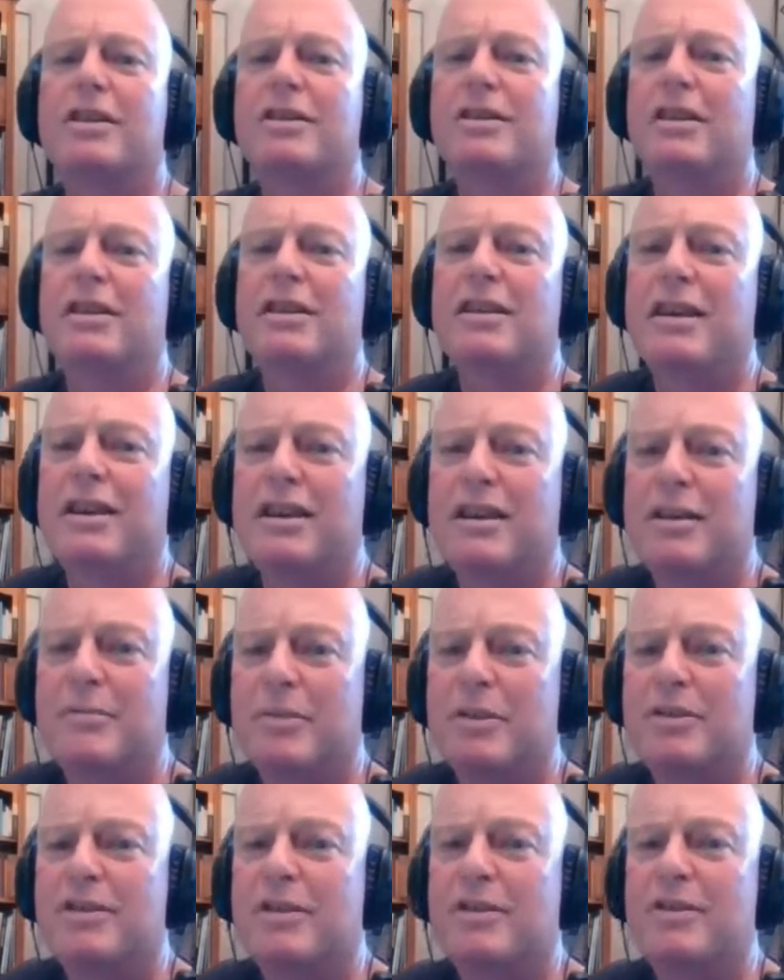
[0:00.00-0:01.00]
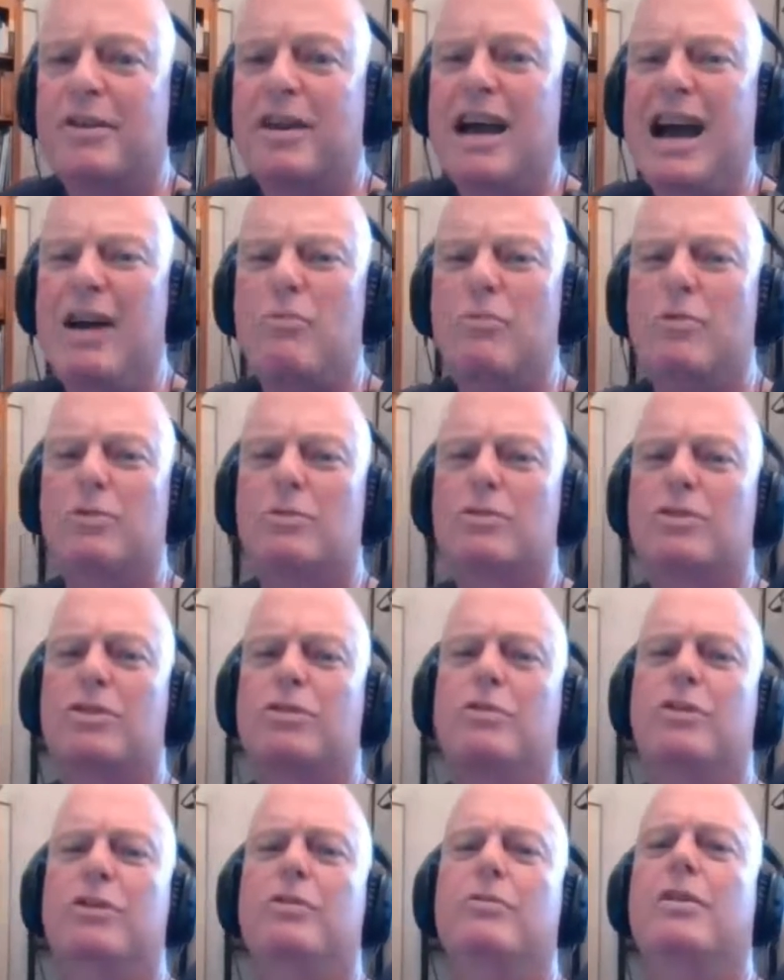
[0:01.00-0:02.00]
I said, lady, let me tell you, I won't
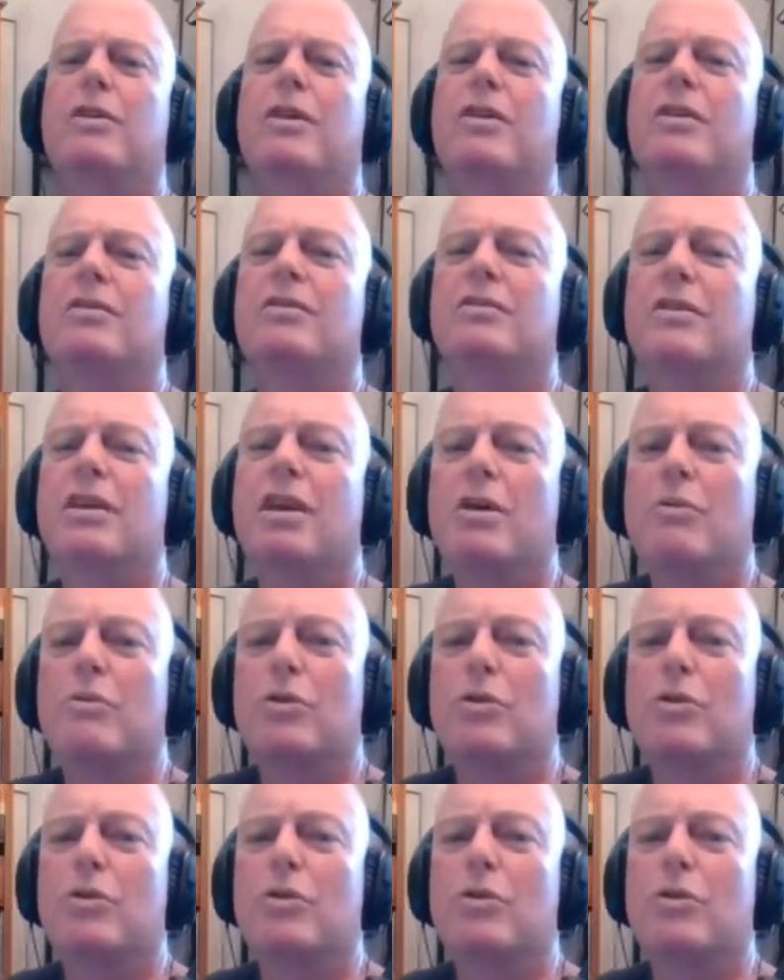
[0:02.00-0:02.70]
string you along,